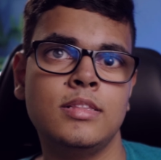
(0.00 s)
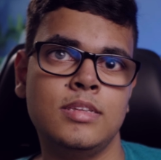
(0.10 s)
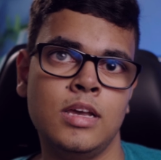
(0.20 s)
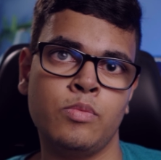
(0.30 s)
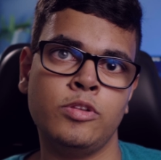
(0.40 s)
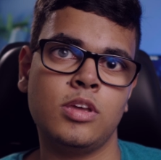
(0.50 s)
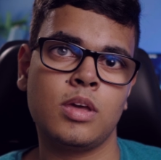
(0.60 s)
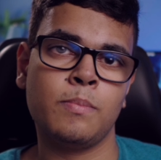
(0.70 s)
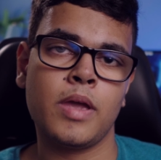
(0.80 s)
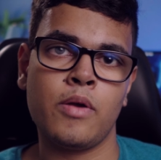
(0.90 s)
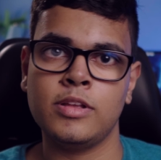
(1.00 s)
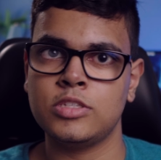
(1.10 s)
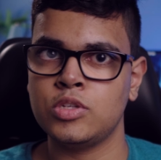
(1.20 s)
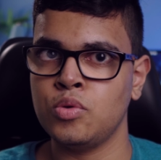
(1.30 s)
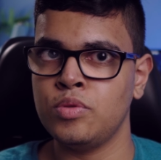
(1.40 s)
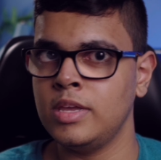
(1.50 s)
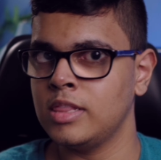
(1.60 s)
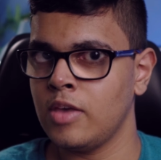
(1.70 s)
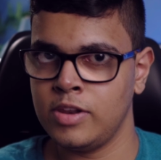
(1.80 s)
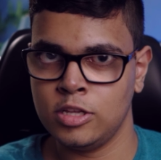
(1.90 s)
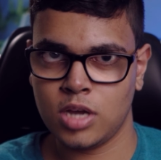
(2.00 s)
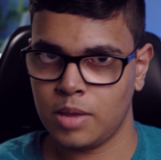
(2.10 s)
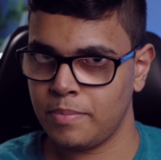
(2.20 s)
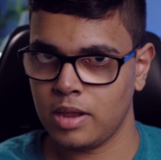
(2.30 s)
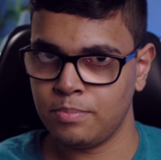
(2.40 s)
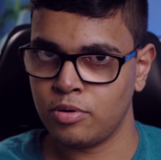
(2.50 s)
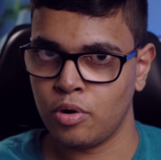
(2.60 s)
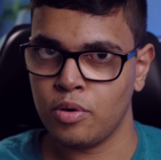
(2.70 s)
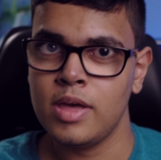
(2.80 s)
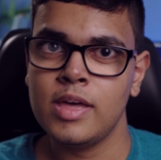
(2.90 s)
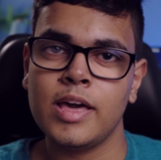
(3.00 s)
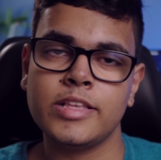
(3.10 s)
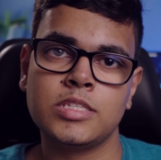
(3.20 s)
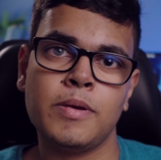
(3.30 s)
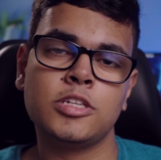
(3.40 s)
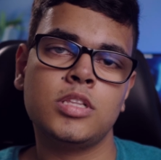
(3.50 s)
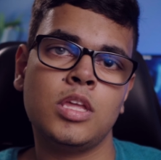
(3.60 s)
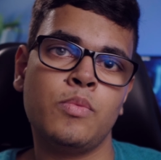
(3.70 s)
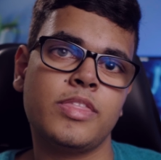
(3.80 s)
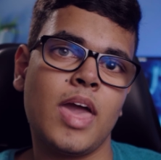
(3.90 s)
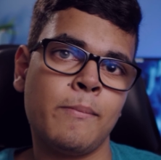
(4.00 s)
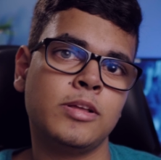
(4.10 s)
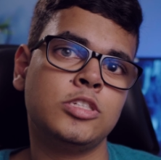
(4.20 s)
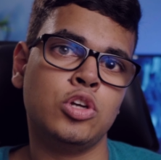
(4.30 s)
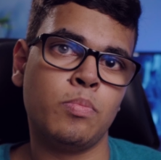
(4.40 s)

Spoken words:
deal when you compare it to the 11-inch iPad Pro, especially with how much you're